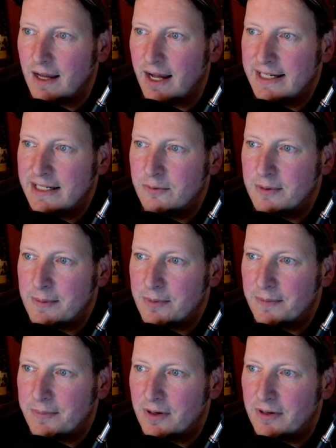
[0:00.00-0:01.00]
didn't
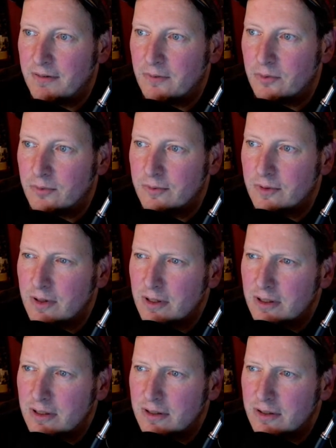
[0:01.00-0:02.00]
remember the part.
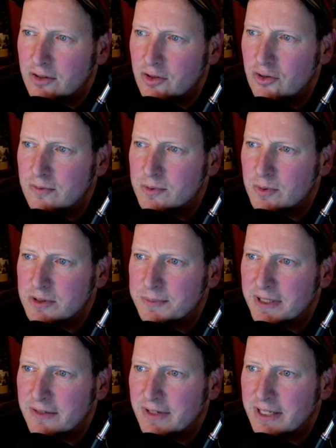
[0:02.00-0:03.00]
Noobs won't
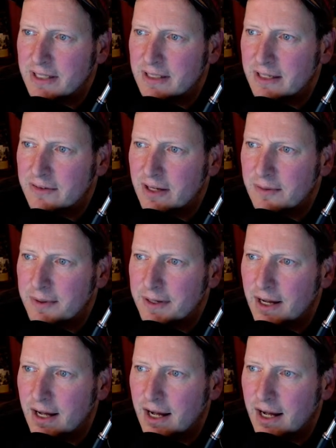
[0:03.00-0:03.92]
speak of any live gaming.